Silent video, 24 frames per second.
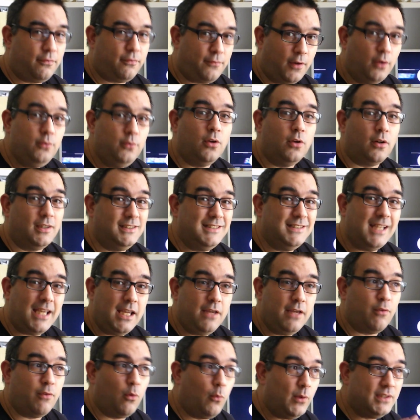phone lines
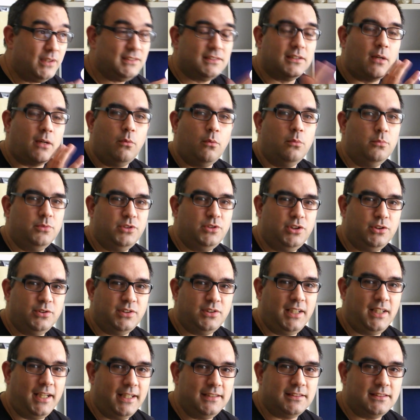even when someone was
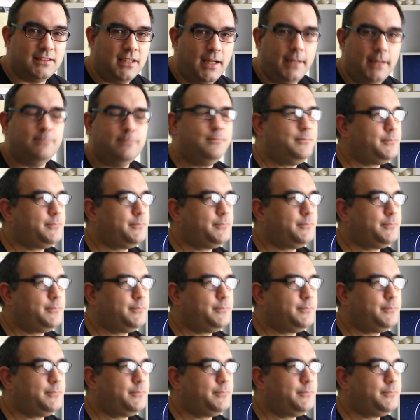using the internet.